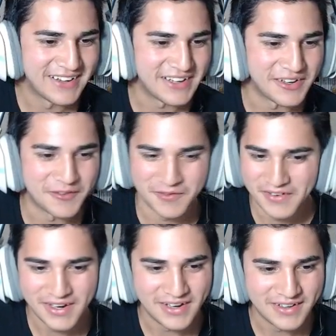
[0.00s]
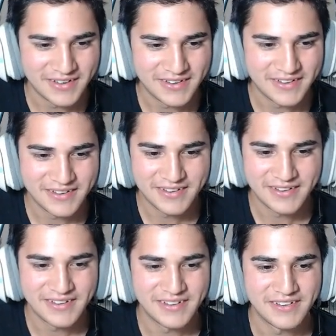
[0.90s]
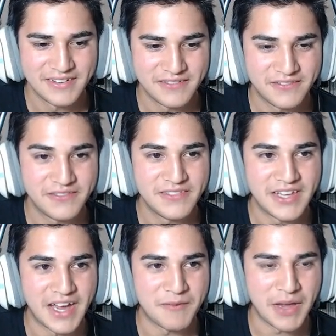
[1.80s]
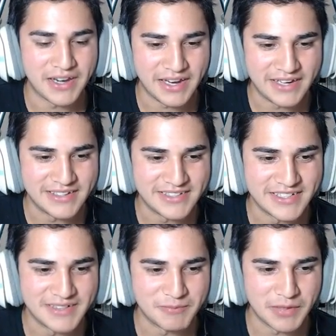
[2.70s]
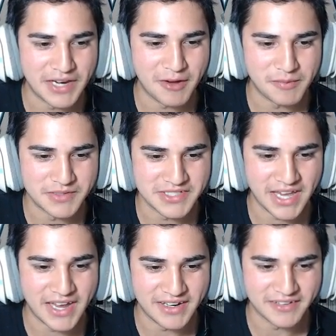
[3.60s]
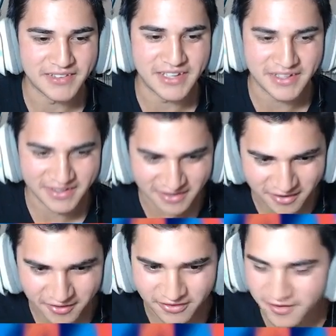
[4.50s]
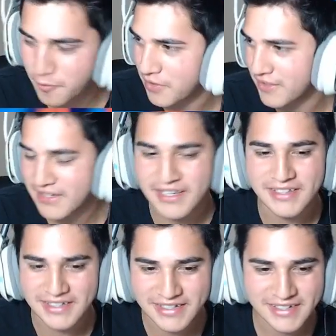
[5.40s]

I don't. I've got 15 cards. Yeah, I'm at 18, but now I'm just adding like cards all willy nilly.